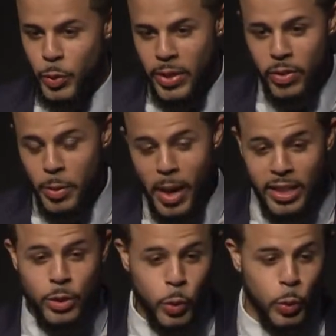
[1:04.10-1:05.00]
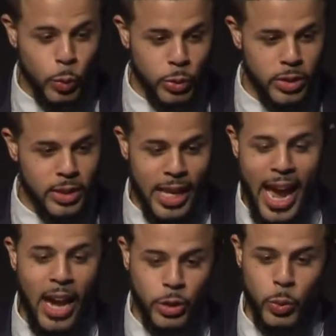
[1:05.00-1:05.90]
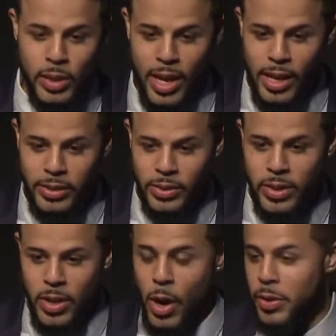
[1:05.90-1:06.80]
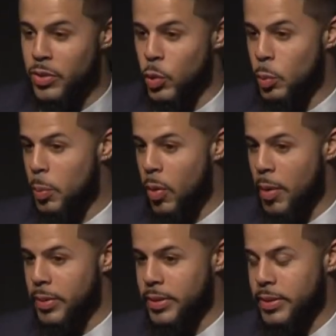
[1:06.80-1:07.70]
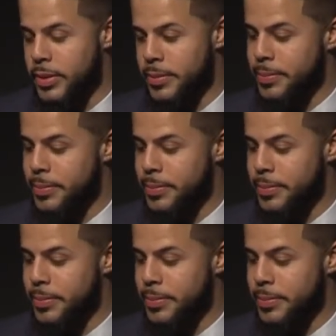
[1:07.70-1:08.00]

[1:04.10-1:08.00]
given them any tools to actualize on this noble promise?